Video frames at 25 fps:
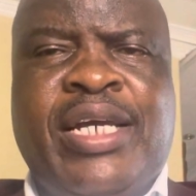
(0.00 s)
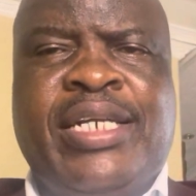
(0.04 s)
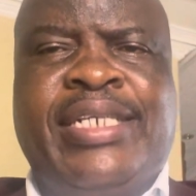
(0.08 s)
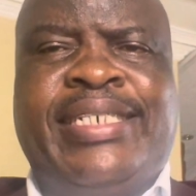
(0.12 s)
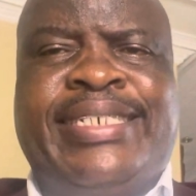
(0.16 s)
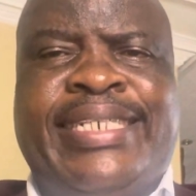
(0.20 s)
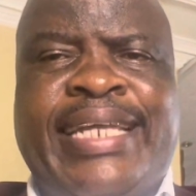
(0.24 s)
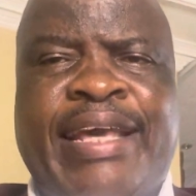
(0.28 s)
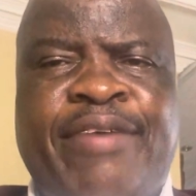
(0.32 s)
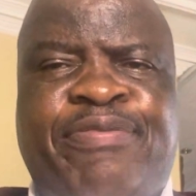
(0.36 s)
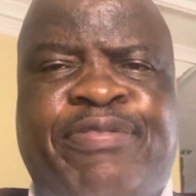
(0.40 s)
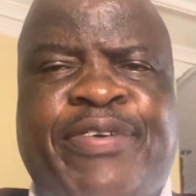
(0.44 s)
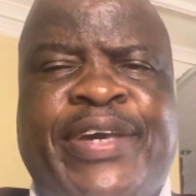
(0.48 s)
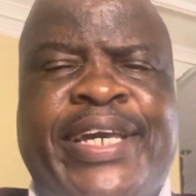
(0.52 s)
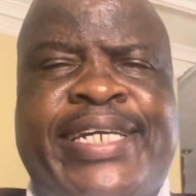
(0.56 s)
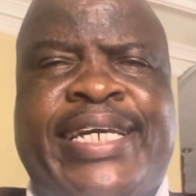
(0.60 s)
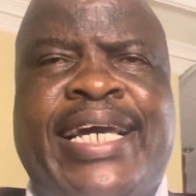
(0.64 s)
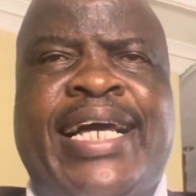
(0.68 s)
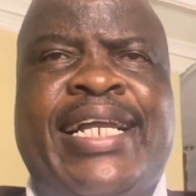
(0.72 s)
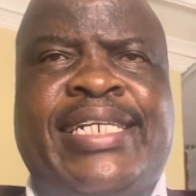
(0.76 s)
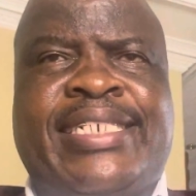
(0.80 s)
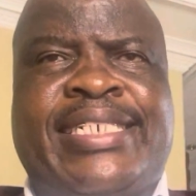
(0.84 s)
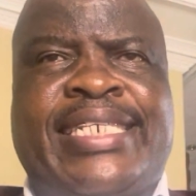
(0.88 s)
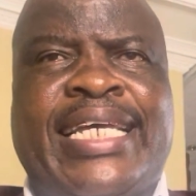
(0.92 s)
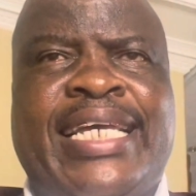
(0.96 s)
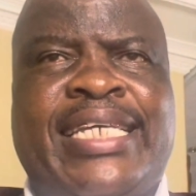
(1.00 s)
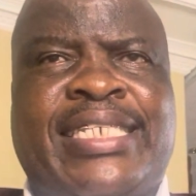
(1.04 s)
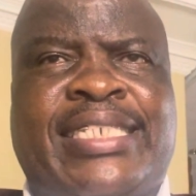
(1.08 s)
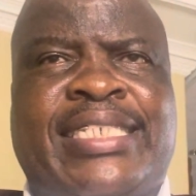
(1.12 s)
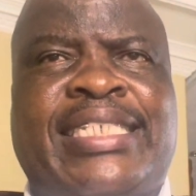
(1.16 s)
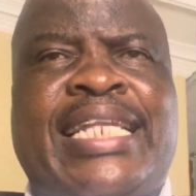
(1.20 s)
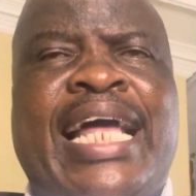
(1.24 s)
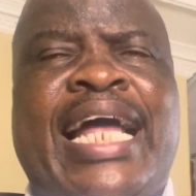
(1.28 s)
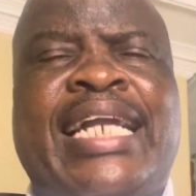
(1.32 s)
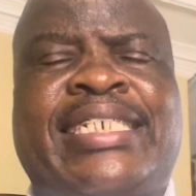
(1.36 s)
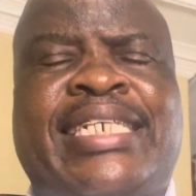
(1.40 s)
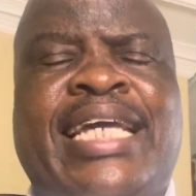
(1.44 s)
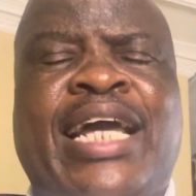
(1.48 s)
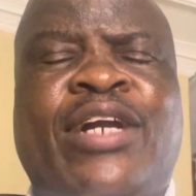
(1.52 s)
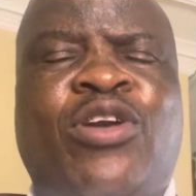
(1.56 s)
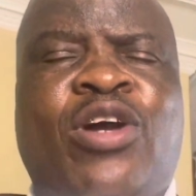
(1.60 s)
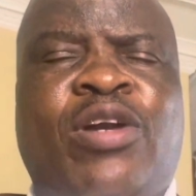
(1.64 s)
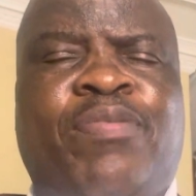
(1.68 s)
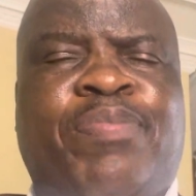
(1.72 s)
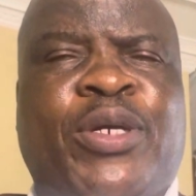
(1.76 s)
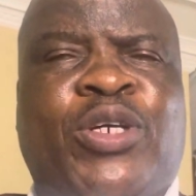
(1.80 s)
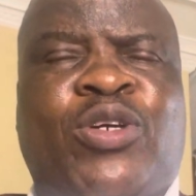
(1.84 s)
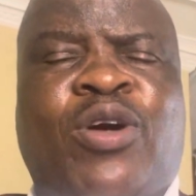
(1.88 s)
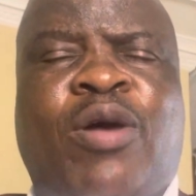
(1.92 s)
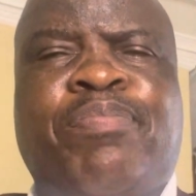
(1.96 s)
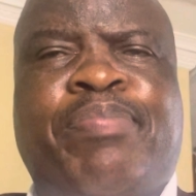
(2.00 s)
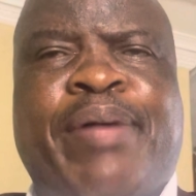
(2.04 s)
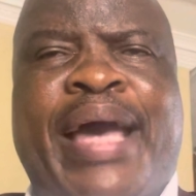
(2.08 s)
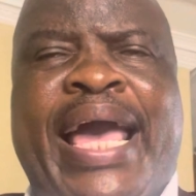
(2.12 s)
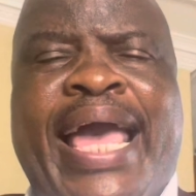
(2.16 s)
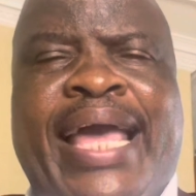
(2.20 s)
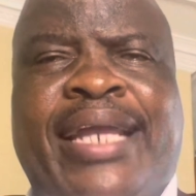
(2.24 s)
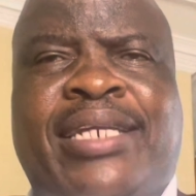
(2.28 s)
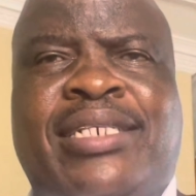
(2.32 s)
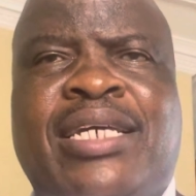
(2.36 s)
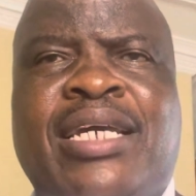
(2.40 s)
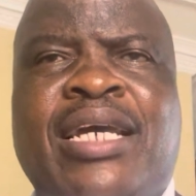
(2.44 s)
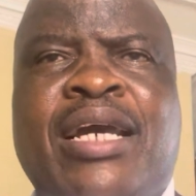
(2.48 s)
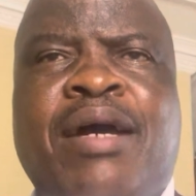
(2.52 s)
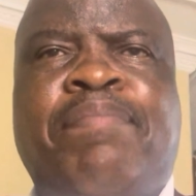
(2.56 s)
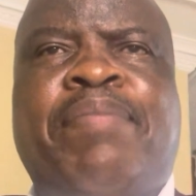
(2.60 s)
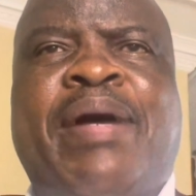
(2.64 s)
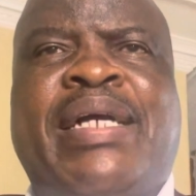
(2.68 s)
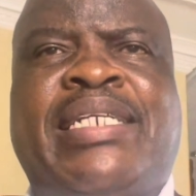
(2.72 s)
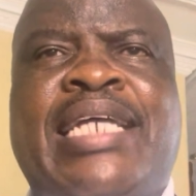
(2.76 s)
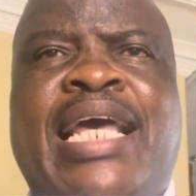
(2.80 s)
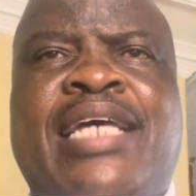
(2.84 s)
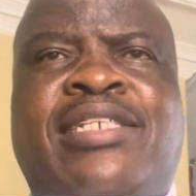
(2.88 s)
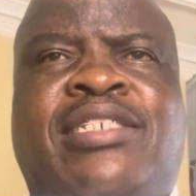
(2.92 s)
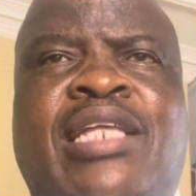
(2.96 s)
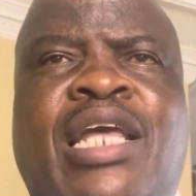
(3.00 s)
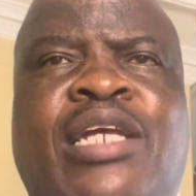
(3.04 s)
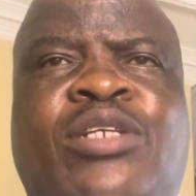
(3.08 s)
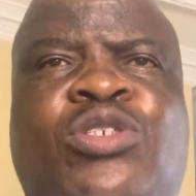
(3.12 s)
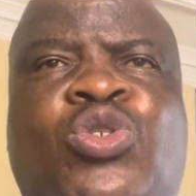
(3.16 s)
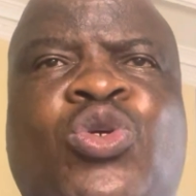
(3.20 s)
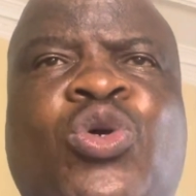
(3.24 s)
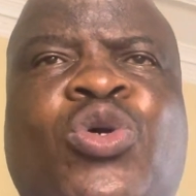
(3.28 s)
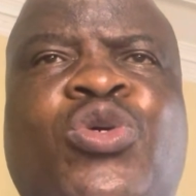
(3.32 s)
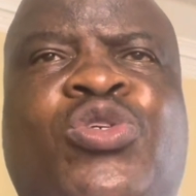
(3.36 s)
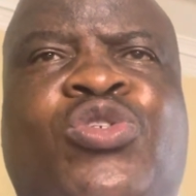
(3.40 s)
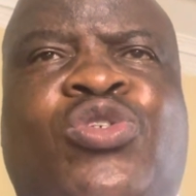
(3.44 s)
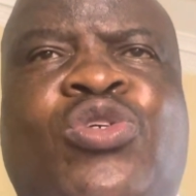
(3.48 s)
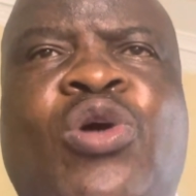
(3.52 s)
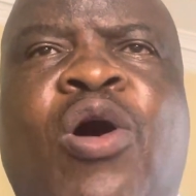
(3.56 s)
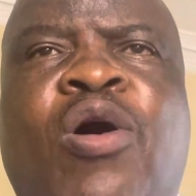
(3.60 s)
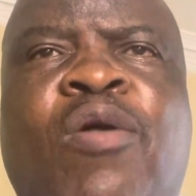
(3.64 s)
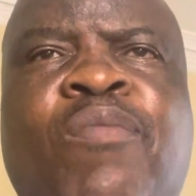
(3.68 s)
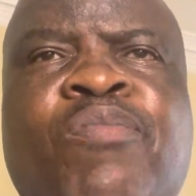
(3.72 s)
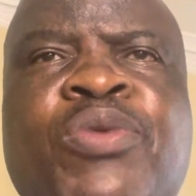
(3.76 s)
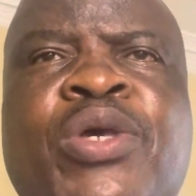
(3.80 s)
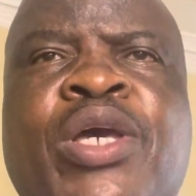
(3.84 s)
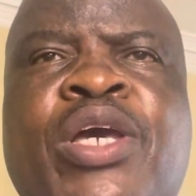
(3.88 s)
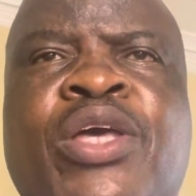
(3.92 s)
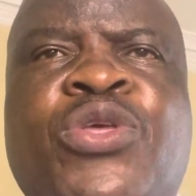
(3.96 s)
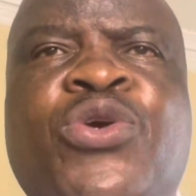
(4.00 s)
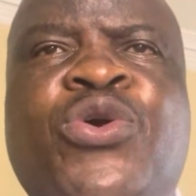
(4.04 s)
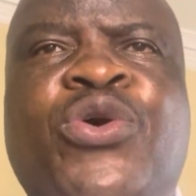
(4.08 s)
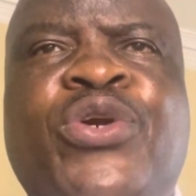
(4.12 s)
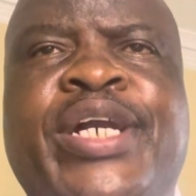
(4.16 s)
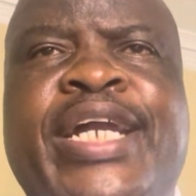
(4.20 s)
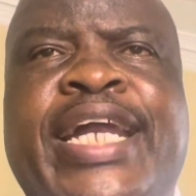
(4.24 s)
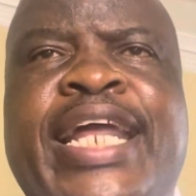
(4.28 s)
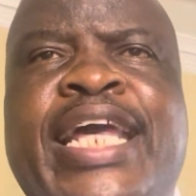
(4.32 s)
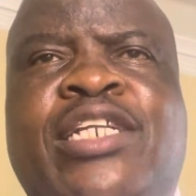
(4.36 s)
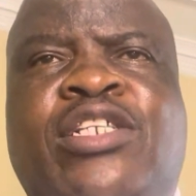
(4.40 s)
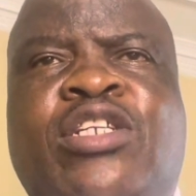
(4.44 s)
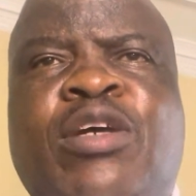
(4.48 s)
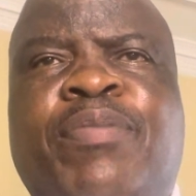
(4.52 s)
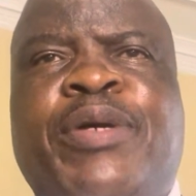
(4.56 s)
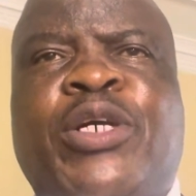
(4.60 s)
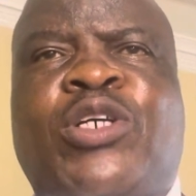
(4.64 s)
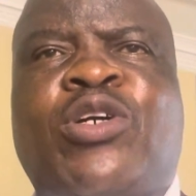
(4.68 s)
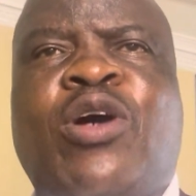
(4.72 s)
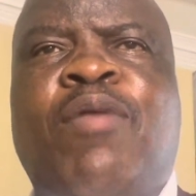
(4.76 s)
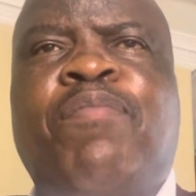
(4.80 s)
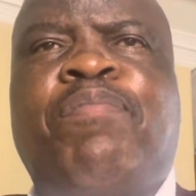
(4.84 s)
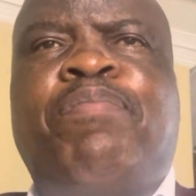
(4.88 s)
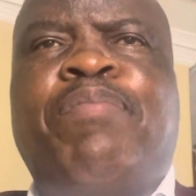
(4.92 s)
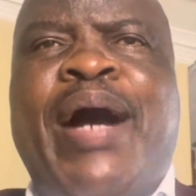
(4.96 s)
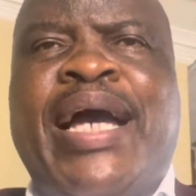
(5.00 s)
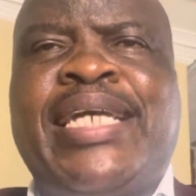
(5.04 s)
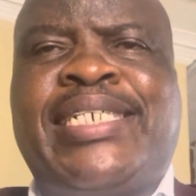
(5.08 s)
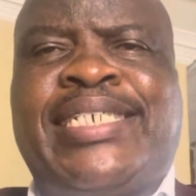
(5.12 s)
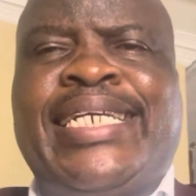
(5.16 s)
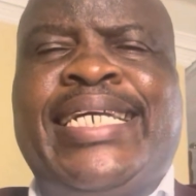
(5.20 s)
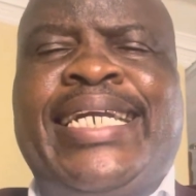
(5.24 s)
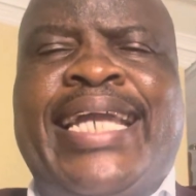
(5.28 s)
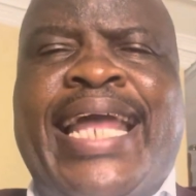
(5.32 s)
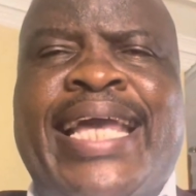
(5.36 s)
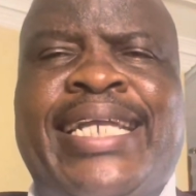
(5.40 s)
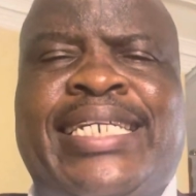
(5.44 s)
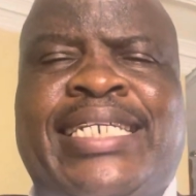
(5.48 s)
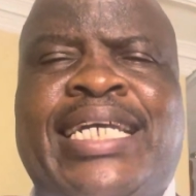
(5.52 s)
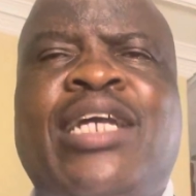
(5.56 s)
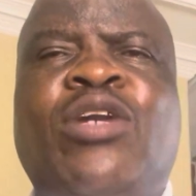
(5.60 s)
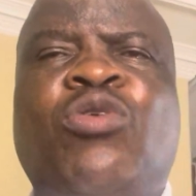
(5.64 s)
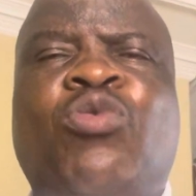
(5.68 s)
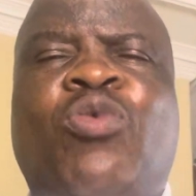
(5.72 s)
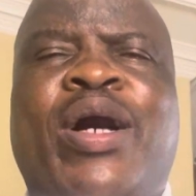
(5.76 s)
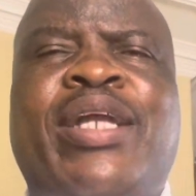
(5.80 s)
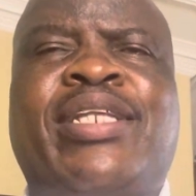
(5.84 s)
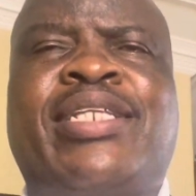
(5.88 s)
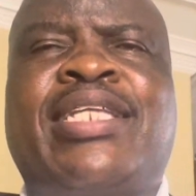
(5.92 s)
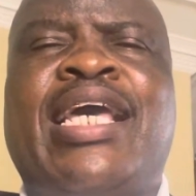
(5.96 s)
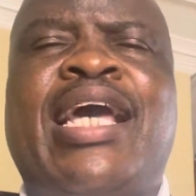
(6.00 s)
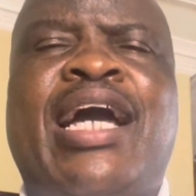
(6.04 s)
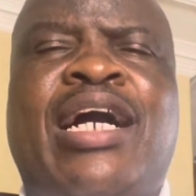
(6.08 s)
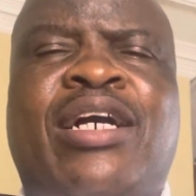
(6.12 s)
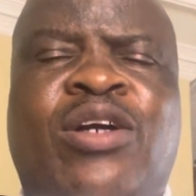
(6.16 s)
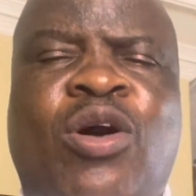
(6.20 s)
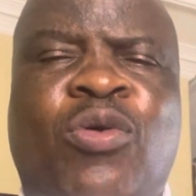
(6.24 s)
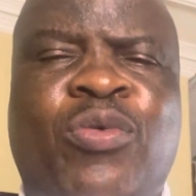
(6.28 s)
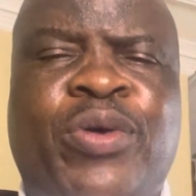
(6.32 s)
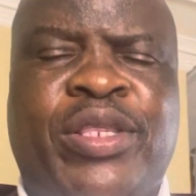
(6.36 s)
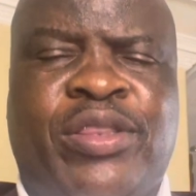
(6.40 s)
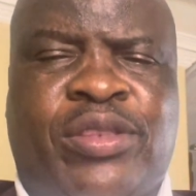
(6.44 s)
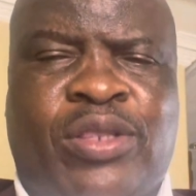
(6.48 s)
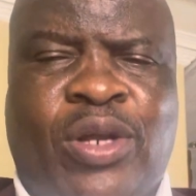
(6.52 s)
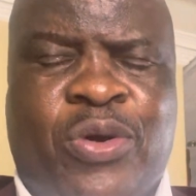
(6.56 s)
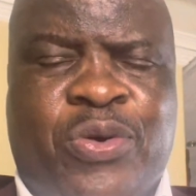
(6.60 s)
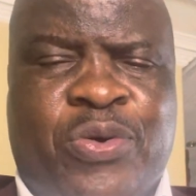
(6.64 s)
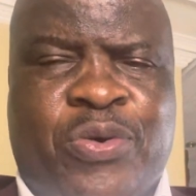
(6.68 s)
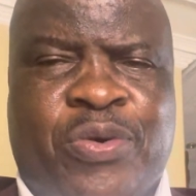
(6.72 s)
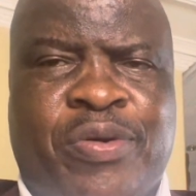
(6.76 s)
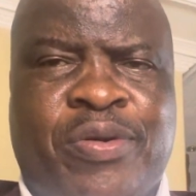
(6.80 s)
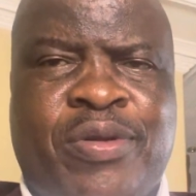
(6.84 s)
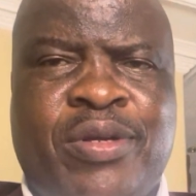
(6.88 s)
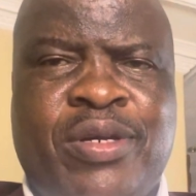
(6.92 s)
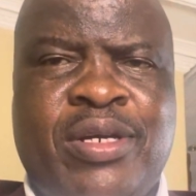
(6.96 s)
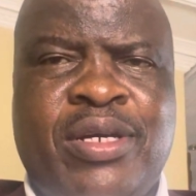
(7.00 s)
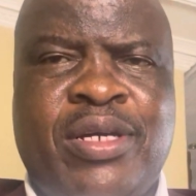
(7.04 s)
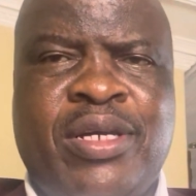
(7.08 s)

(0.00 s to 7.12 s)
Difficulties that cannot be compared. But as they do so, you need to be compassionate in what they are going through.